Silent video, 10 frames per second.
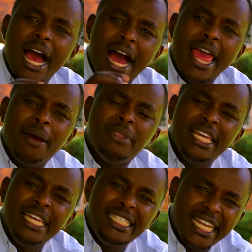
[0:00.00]
I am the
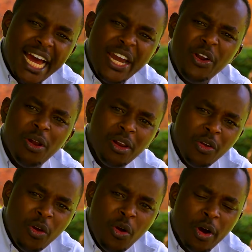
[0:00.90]
eternal
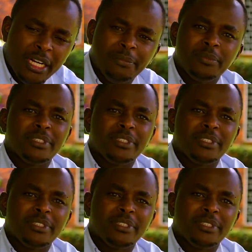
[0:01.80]
God.